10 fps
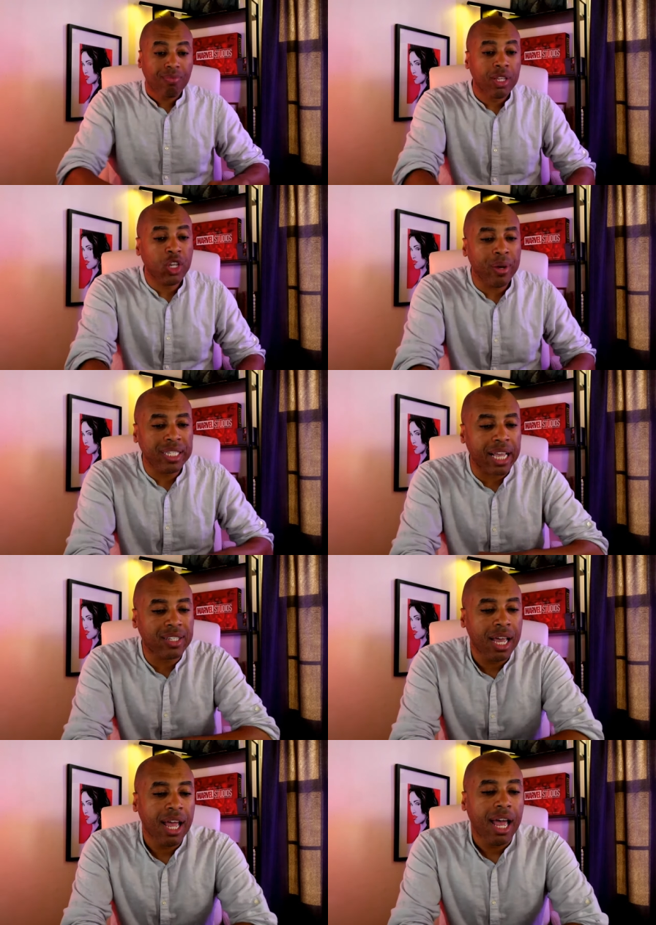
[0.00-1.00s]
so he
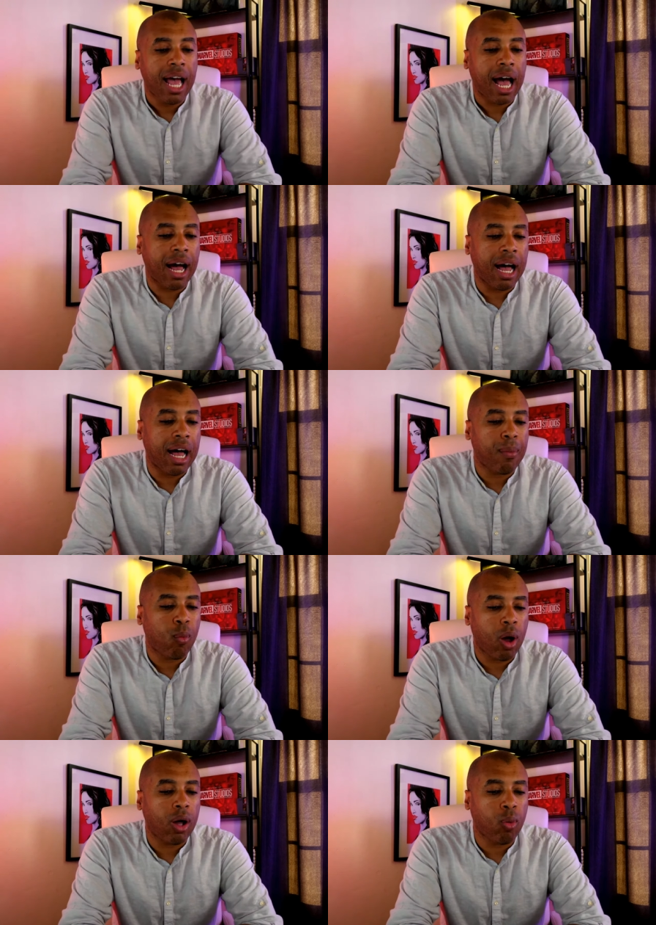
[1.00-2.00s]
says,
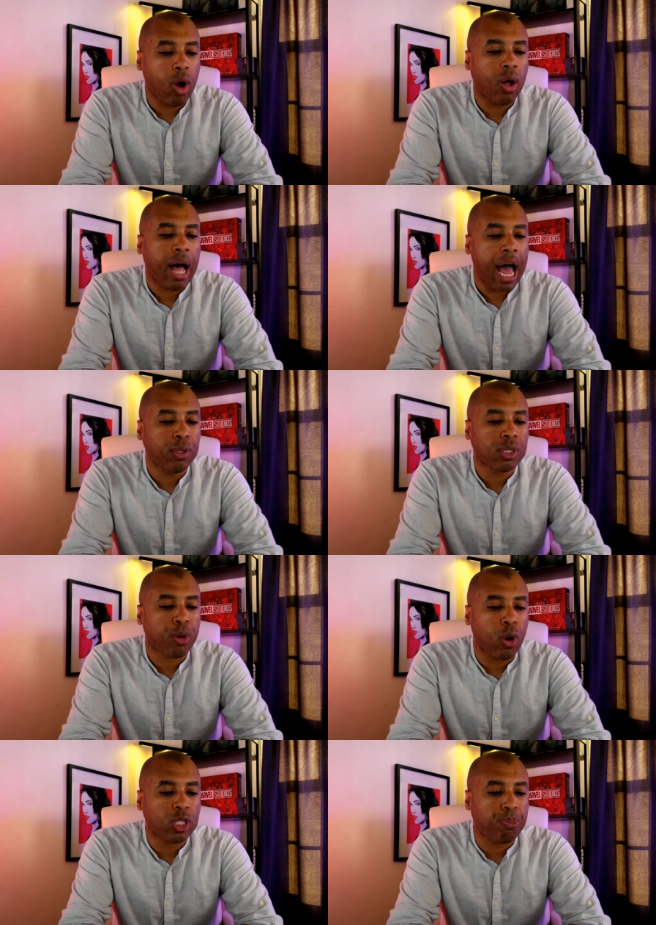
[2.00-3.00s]
well, I was
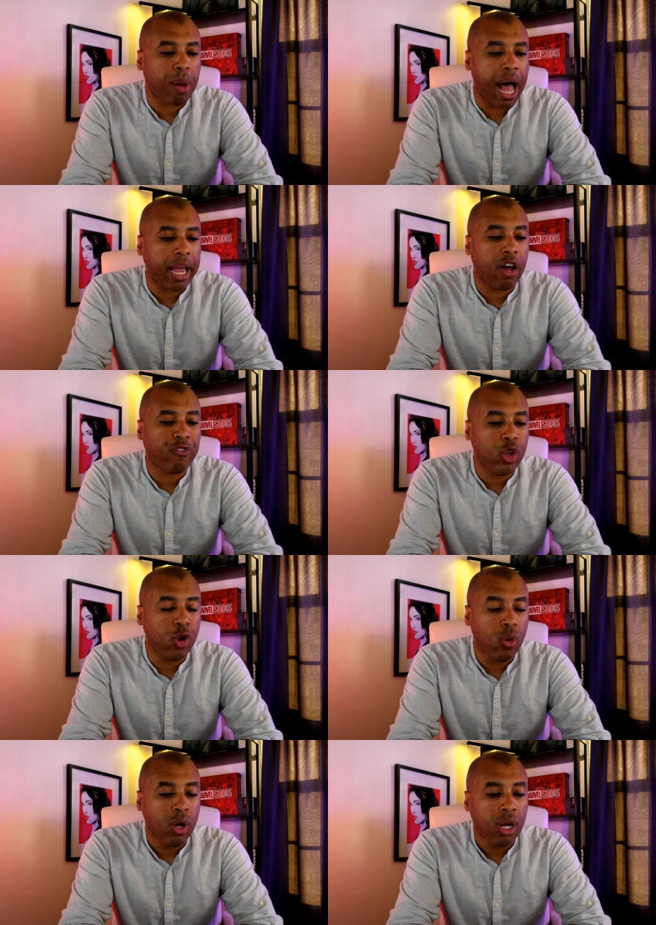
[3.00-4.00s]
approached by a
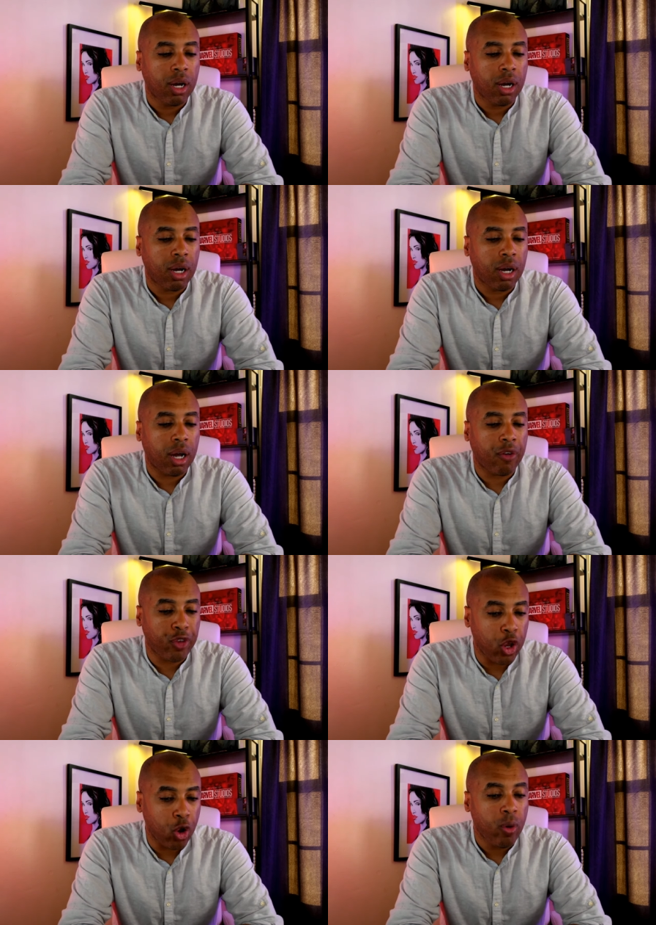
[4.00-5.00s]
few,
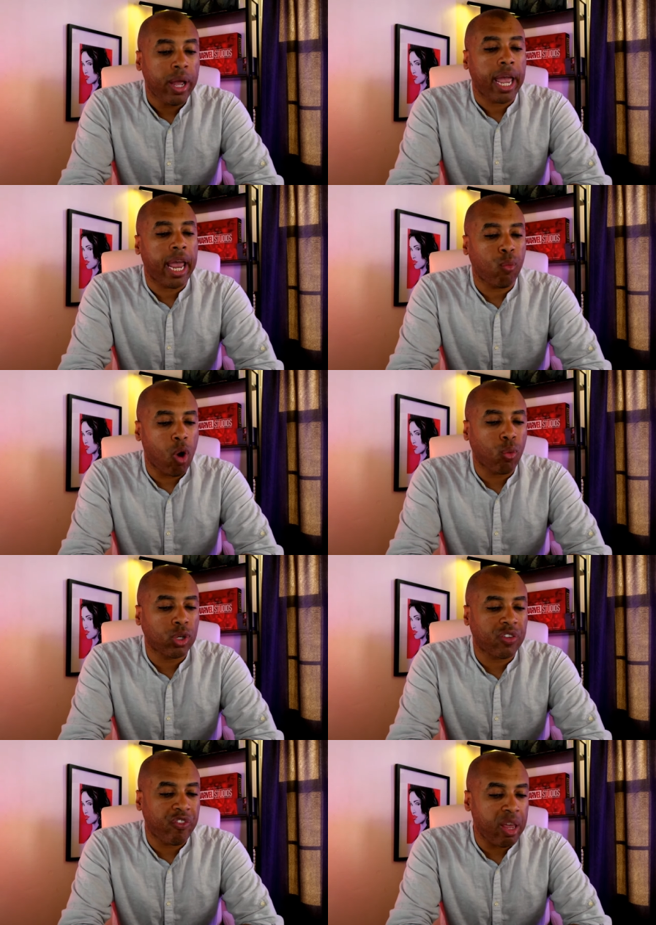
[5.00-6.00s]
and one
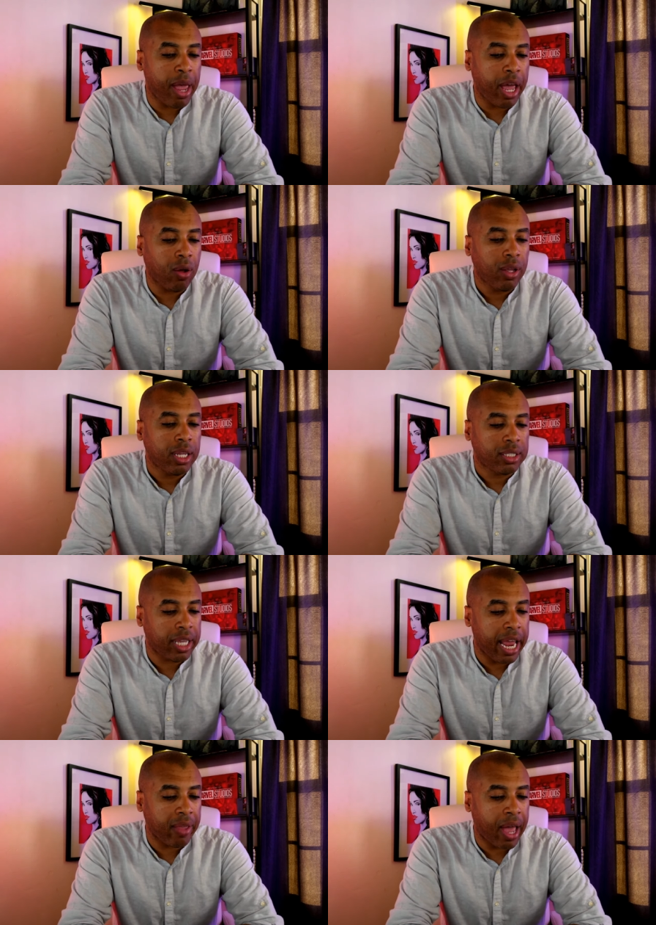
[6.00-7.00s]
was a female
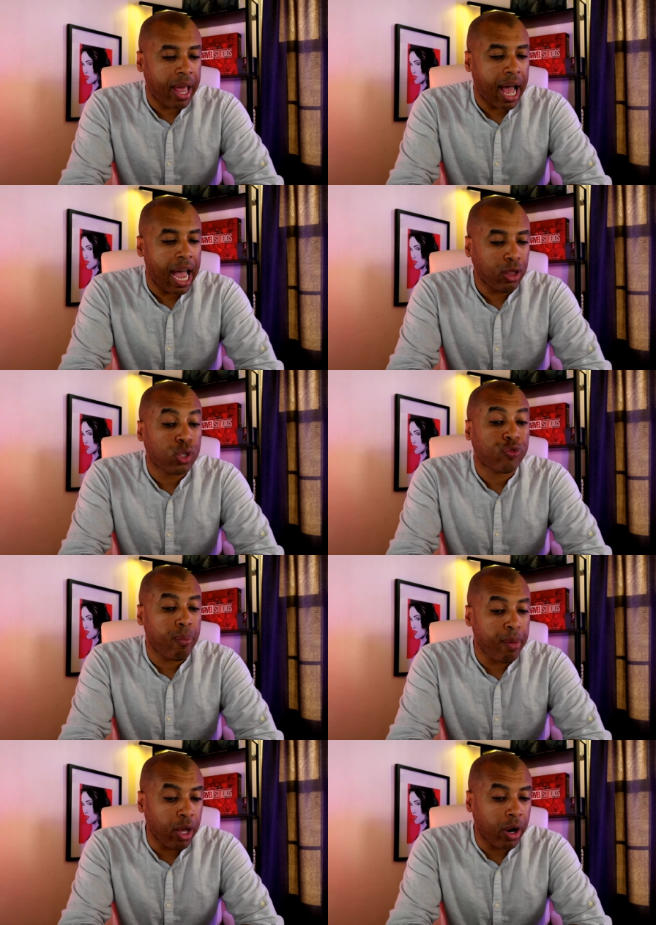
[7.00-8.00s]
saying that I looked
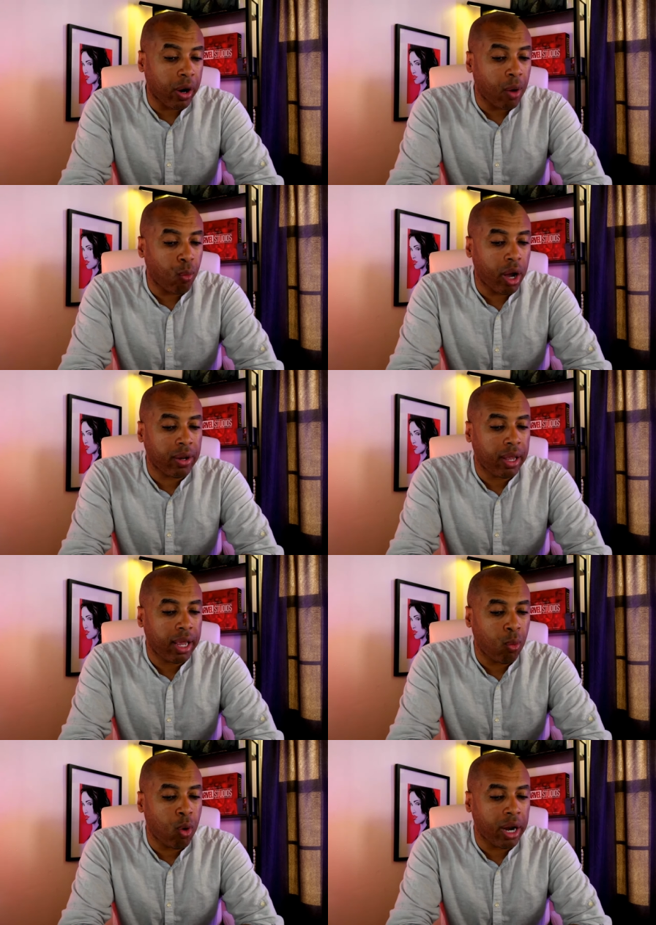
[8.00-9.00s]
familiar and
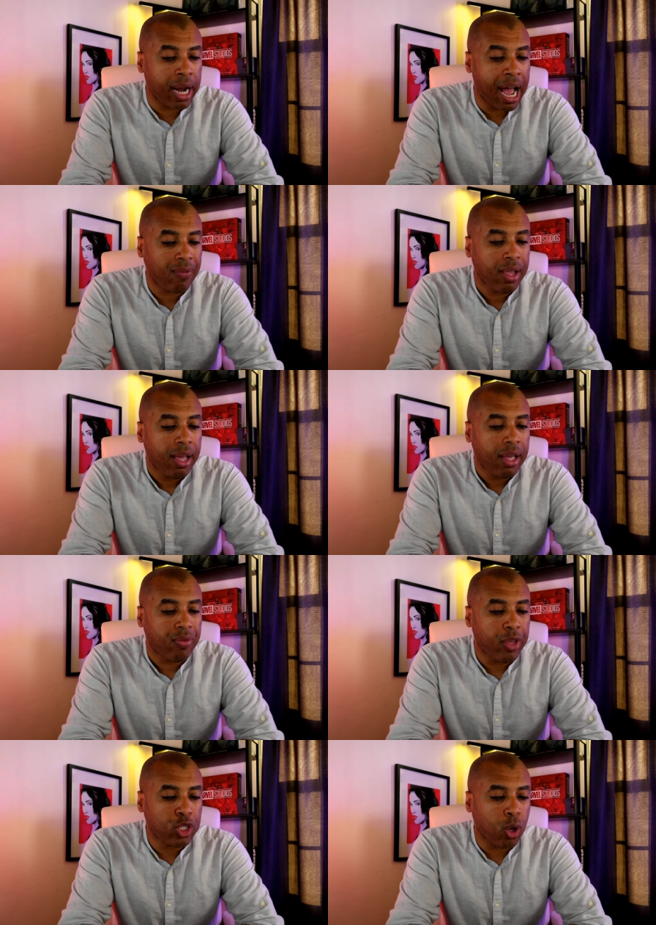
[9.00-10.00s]
whatnot.
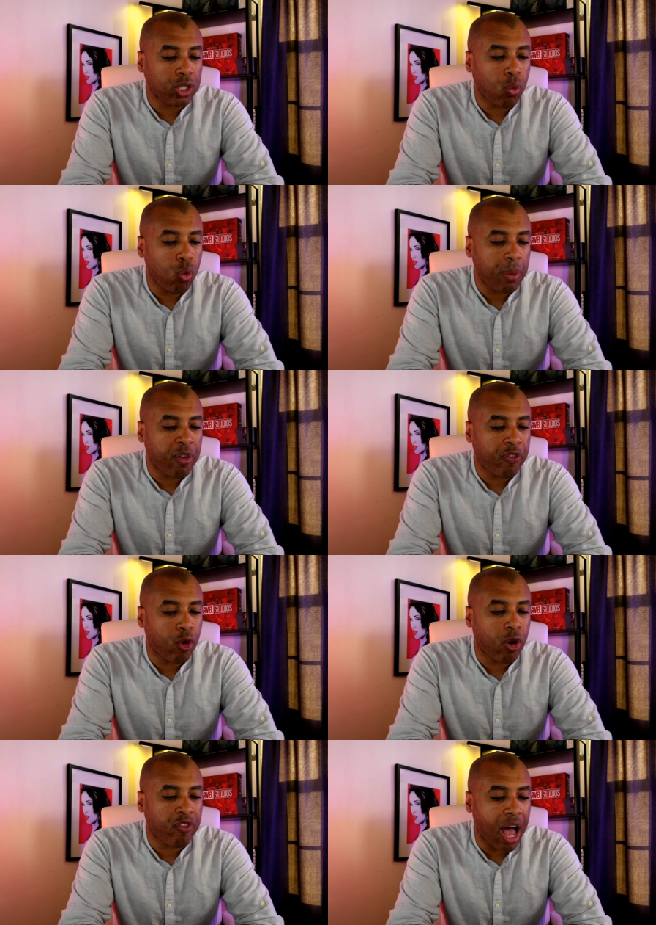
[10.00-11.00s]
This was a week
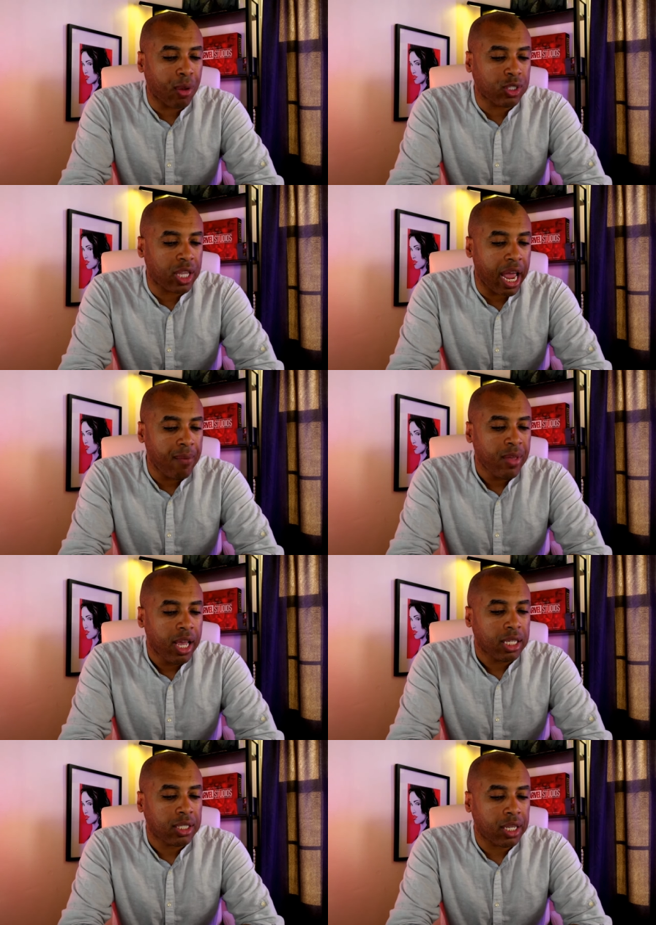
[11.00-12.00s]
before Father's Day.
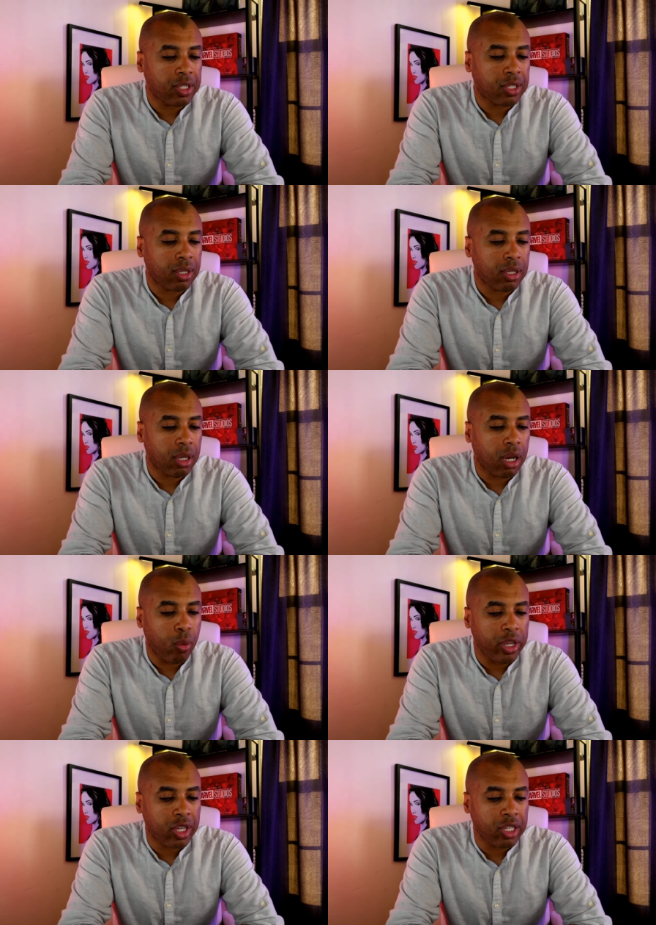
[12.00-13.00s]
Since
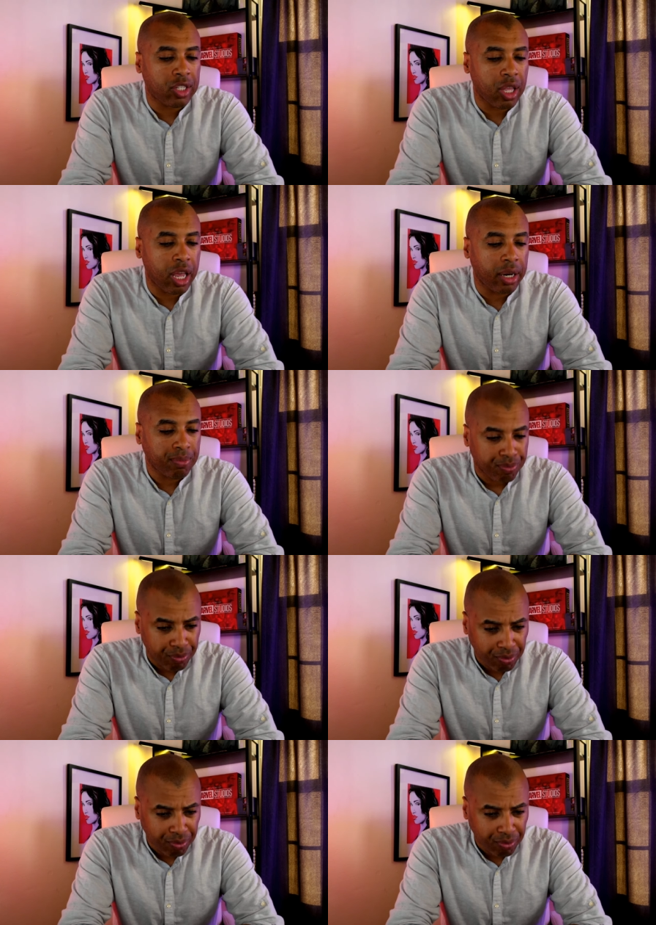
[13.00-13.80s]
then,